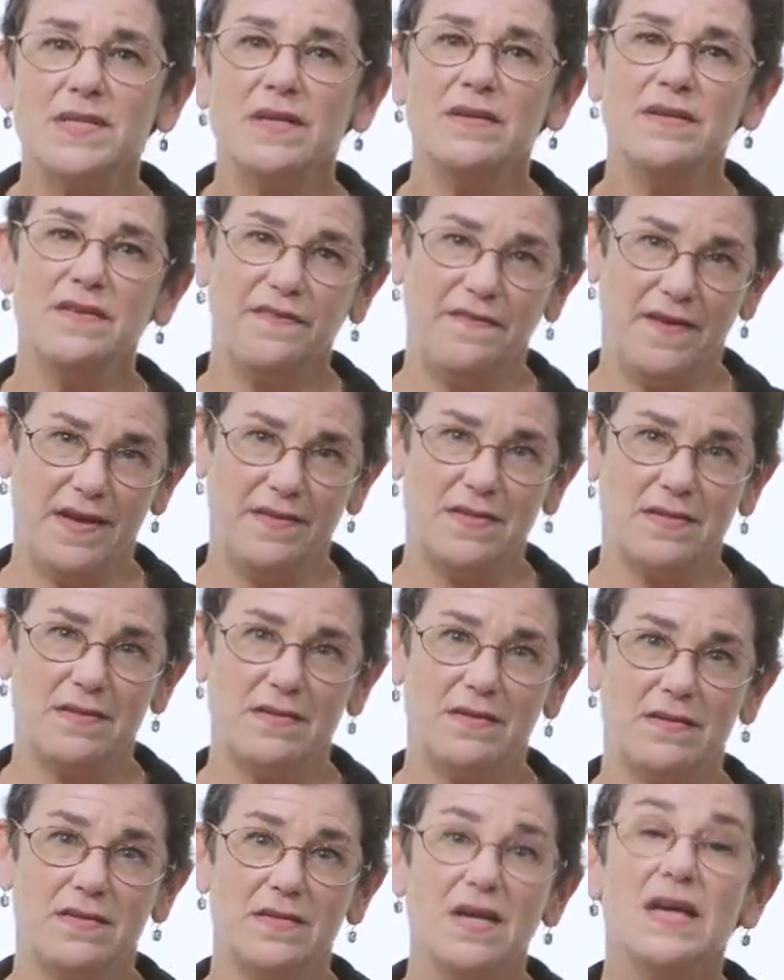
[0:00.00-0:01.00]
and
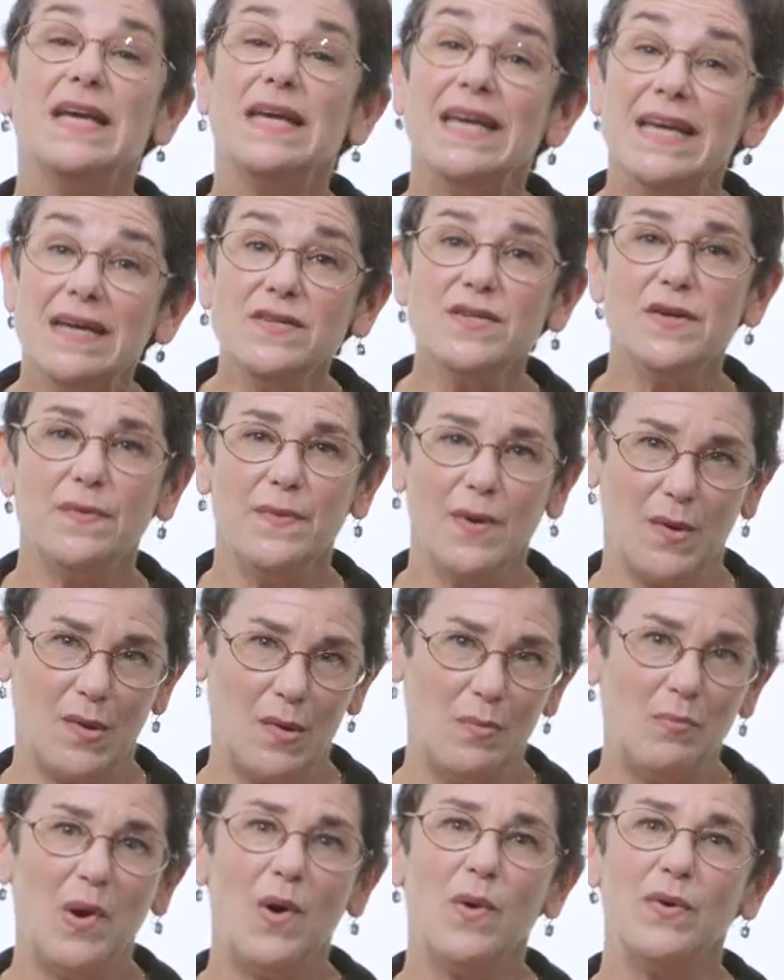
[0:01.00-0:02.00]
defenses into their
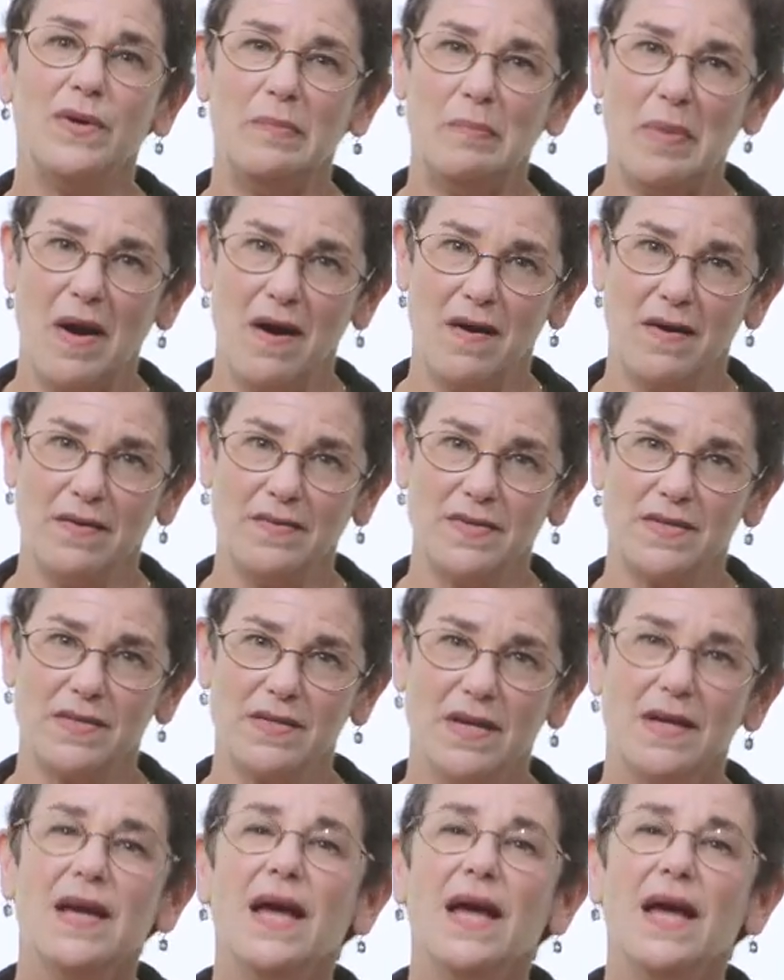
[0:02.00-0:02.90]
component parts